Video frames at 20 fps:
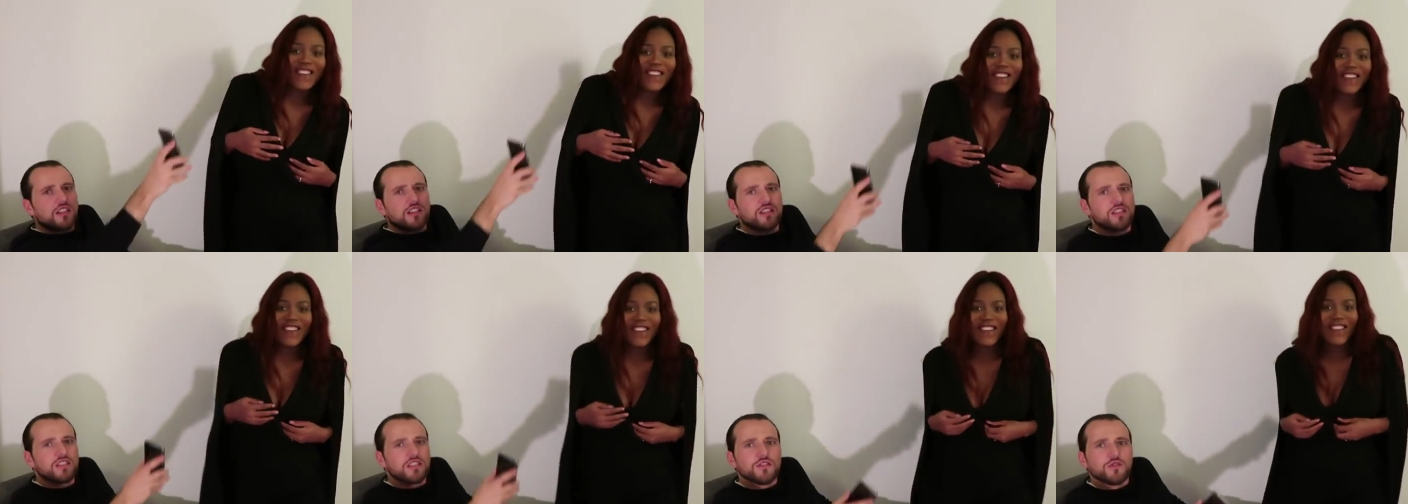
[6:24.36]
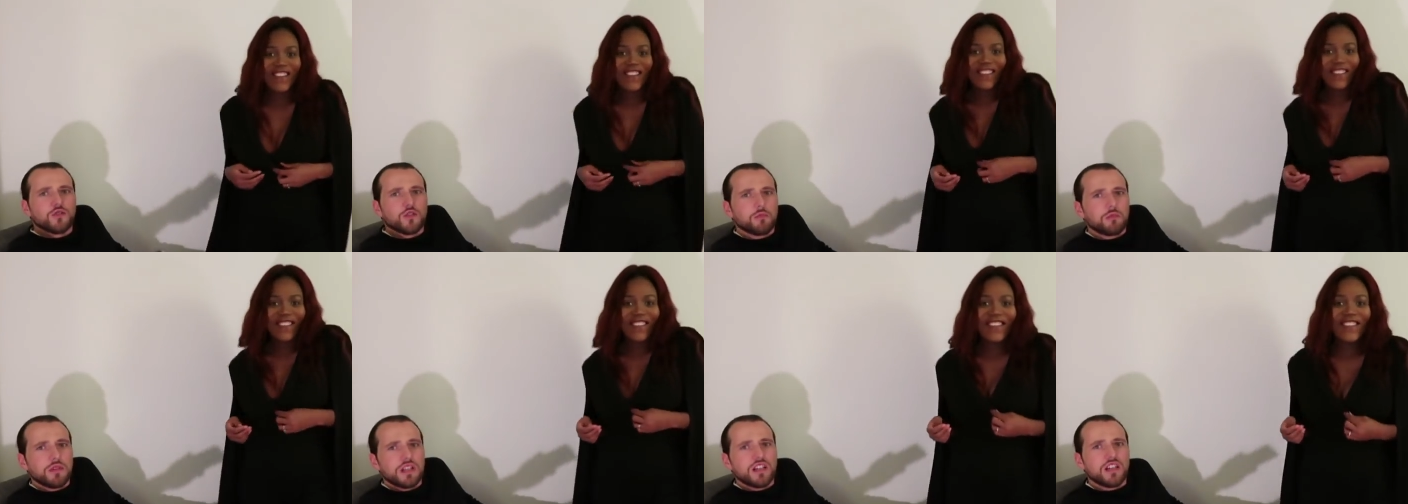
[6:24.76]
Speaker 1: This is
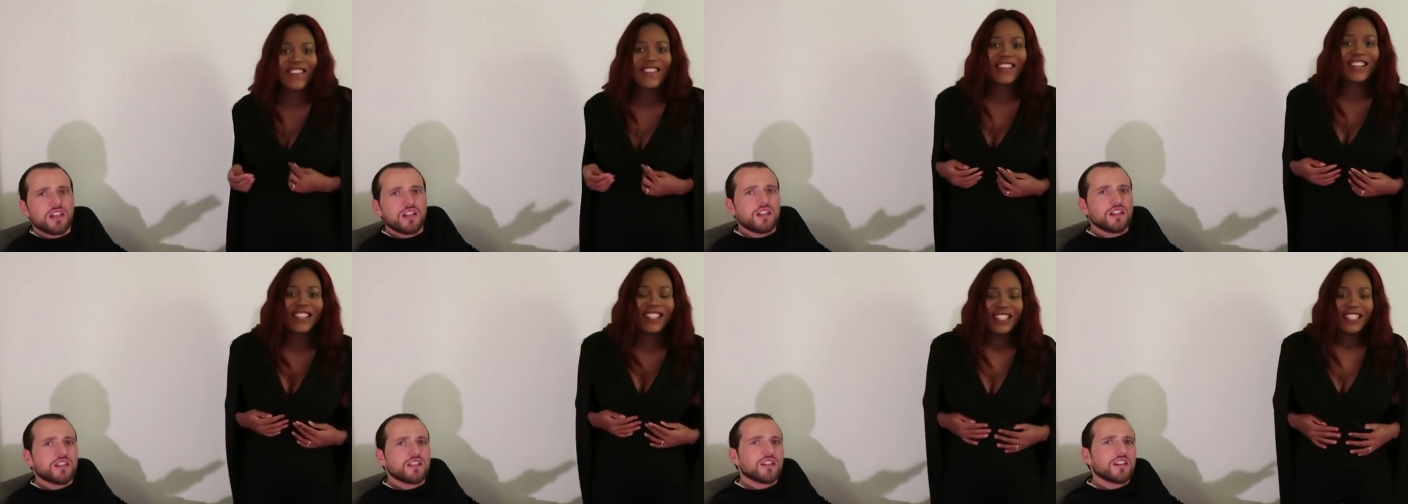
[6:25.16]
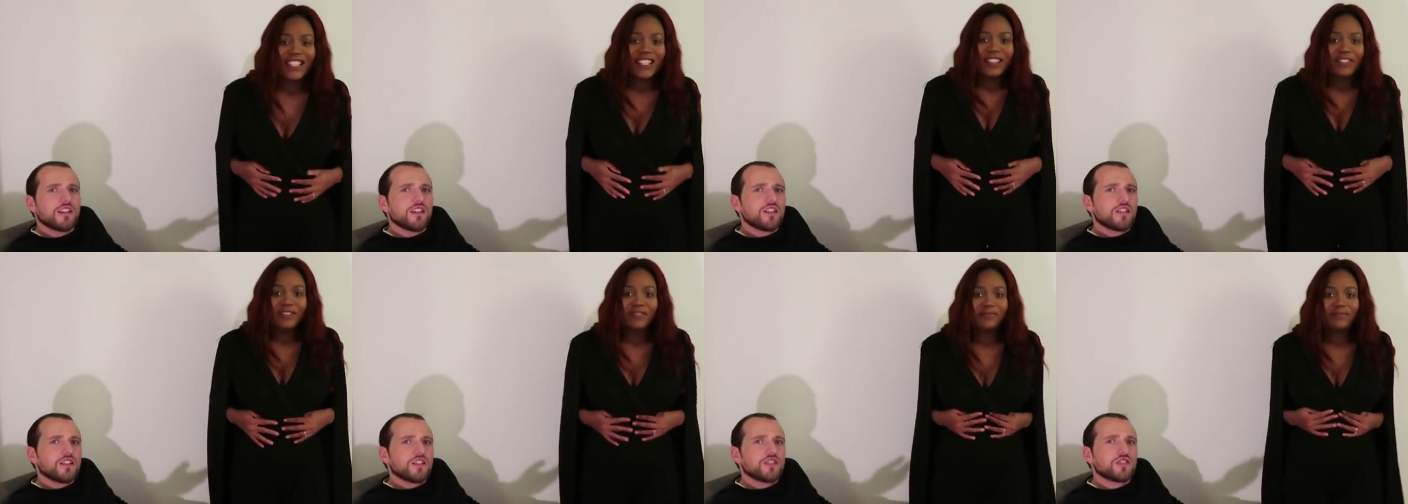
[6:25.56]
for me
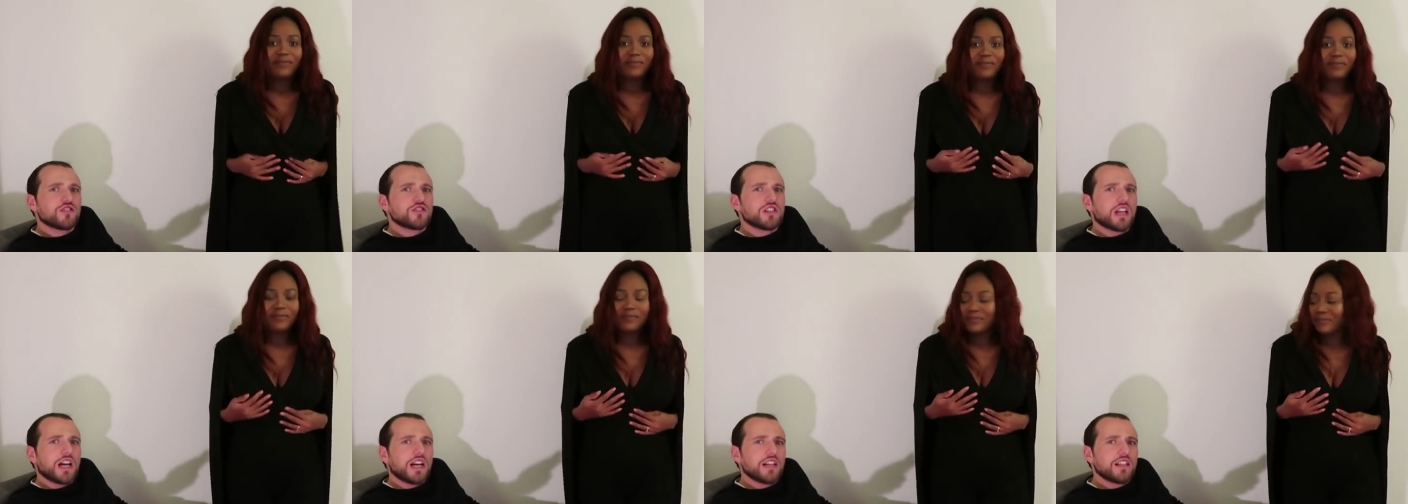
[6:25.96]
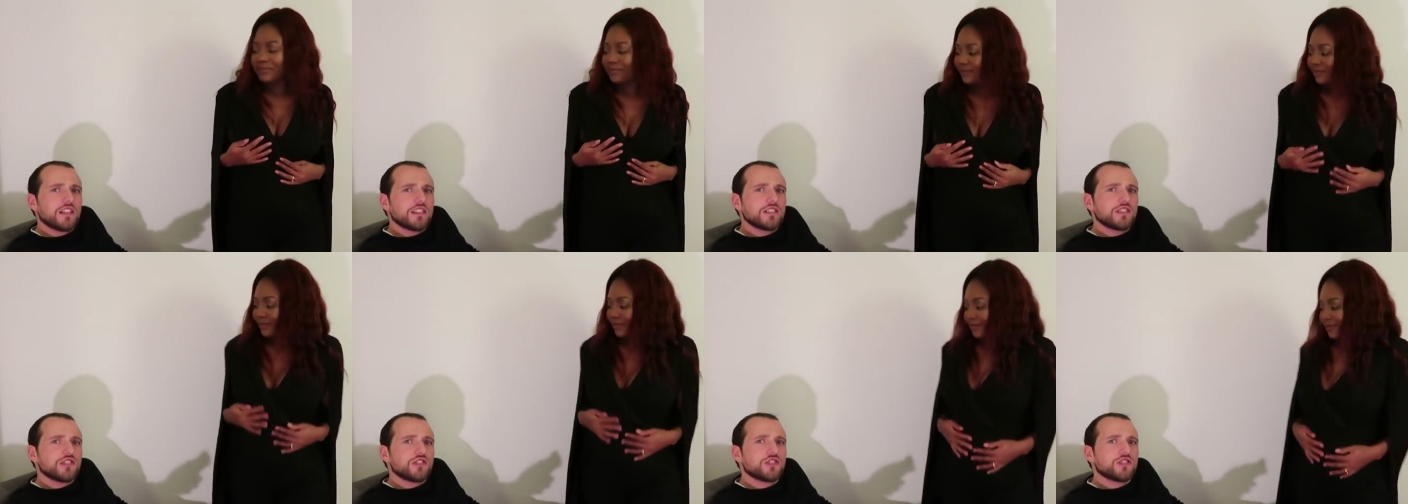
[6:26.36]

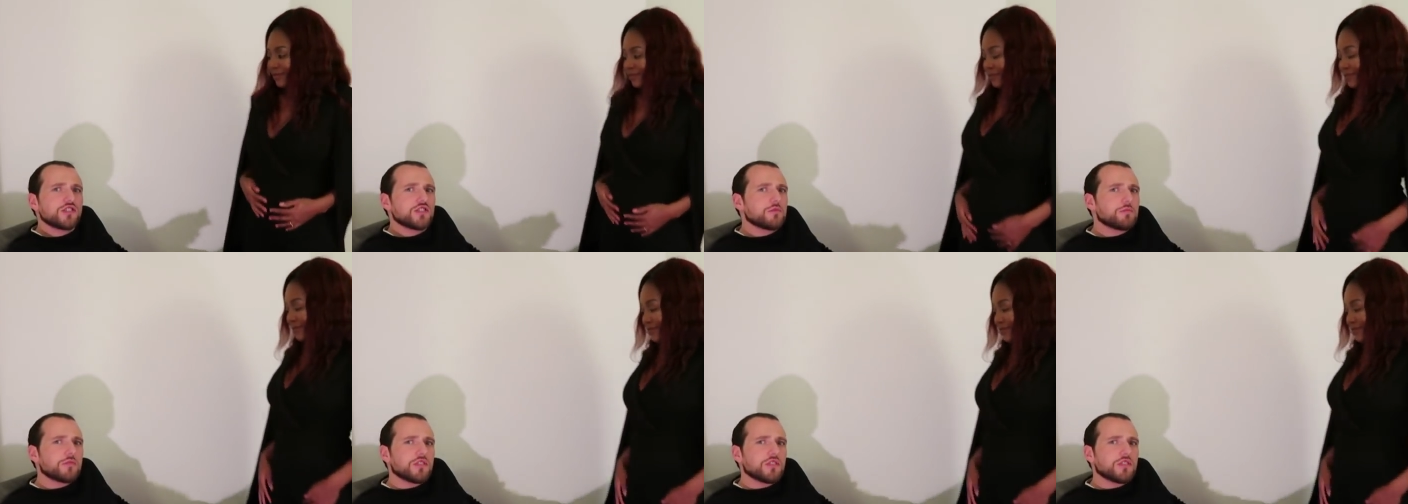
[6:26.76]
stylish. Mm.